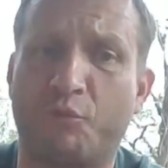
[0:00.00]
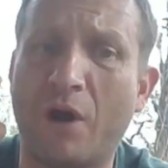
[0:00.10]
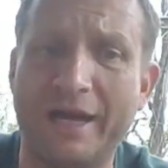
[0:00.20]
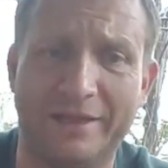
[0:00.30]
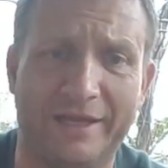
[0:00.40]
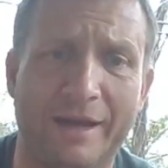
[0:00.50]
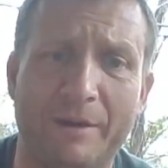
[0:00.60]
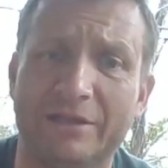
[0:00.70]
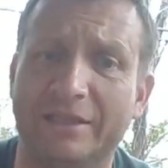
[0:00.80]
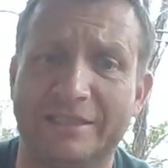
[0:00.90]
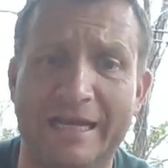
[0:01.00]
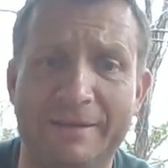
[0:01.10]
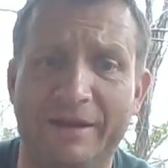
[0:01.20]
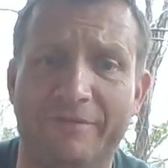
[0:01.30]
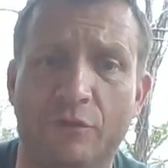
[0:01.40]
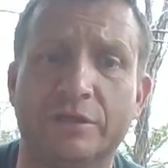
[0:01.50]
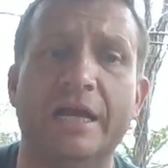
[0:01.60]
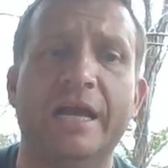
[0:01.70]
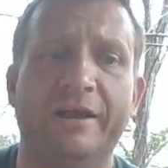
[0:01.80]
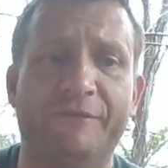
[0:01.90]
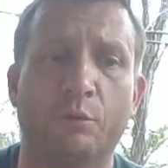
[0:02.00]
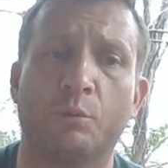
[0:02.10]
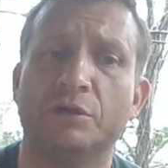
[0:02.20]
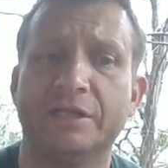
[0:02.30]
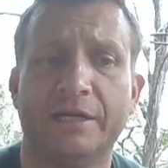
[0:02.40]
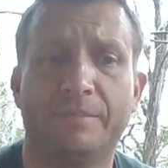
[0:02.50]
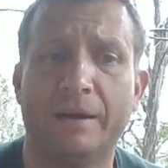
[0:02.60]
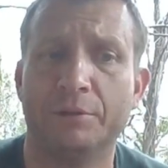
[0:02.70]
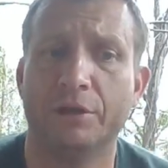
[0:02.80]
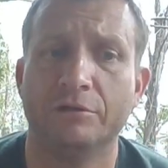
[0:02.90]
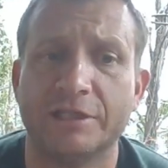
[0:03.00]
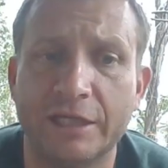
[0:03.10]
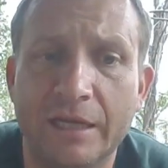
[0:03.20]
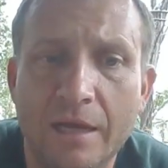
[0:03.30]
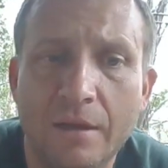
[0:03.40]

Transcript: rightly, about the same evils if it were presented by Pelosi.